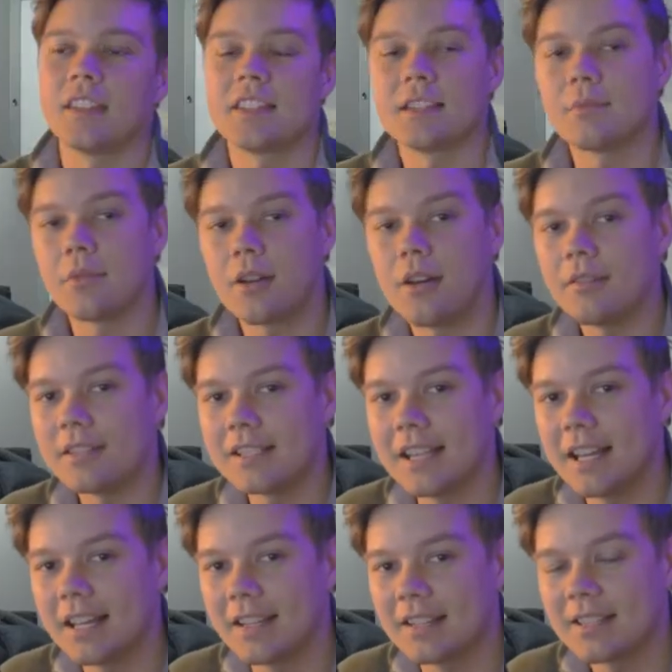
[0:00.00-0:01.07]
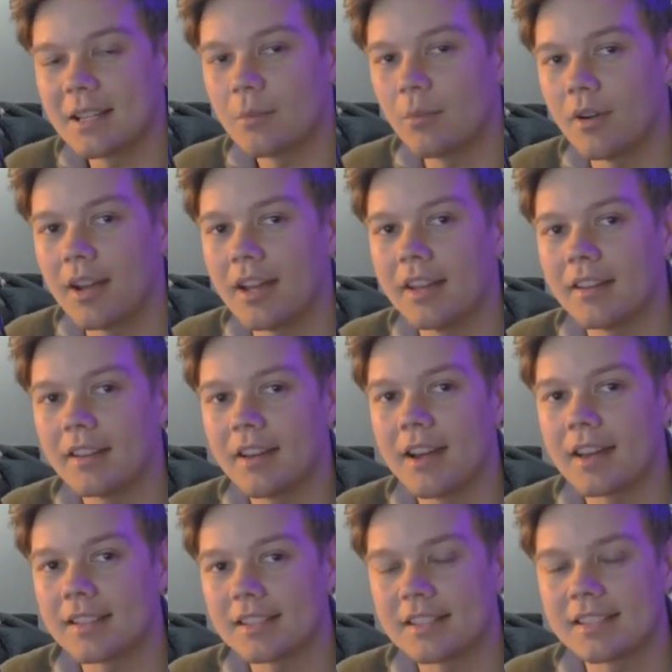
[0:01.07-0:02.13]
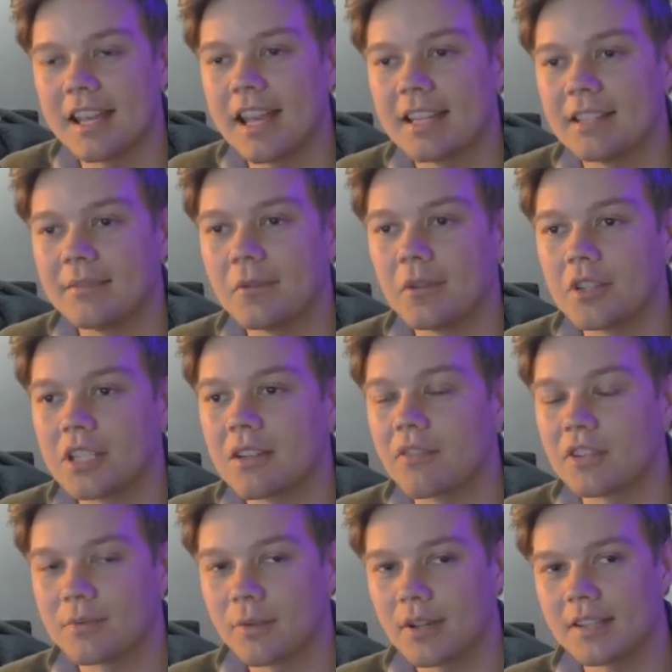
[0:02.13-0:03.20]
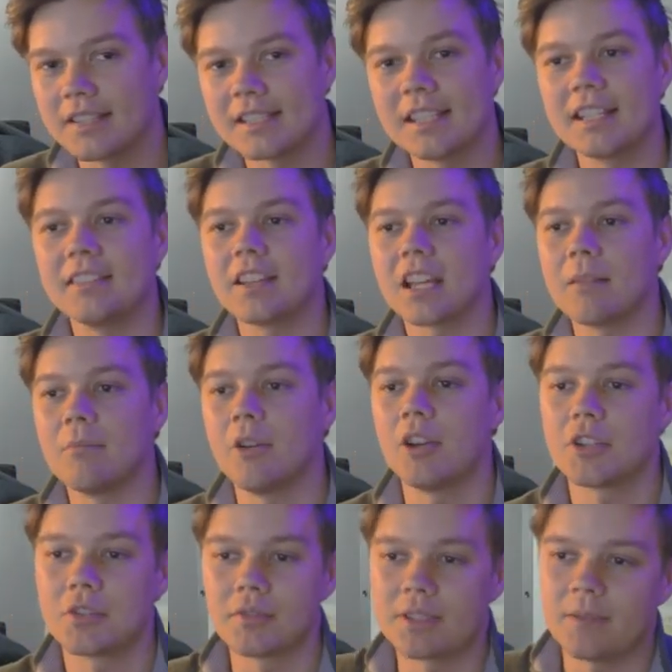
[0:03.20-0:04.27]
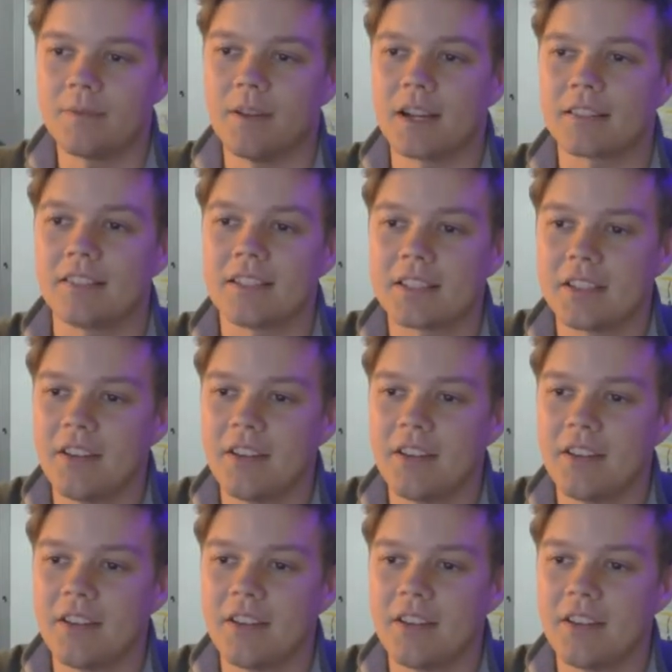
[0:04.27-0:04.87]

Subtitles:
This is what I would say in some way a standard voiceover. It's what you see in the commercials. In fact, this